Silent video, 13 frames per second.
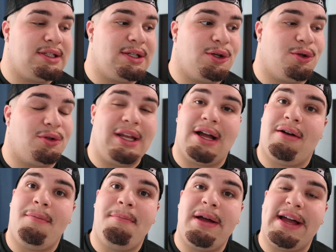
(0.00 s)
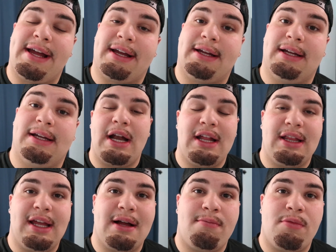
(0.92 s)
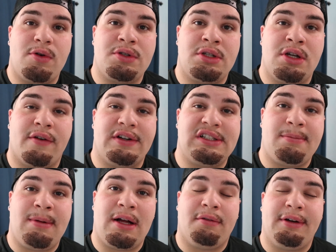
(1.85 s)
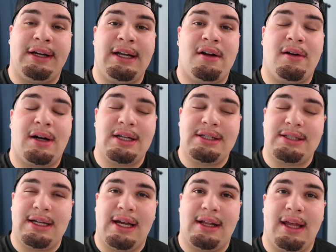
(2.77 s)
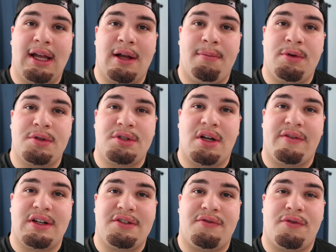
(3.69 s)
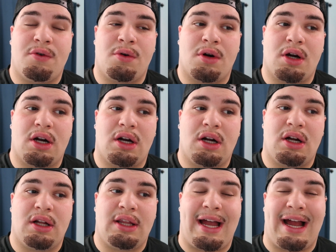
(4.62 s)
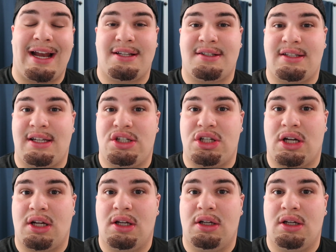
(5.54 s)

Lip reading: So now I'm back. Anything I'm most nervous about right now, honestly, I think I'm most nervous for the anesthesia.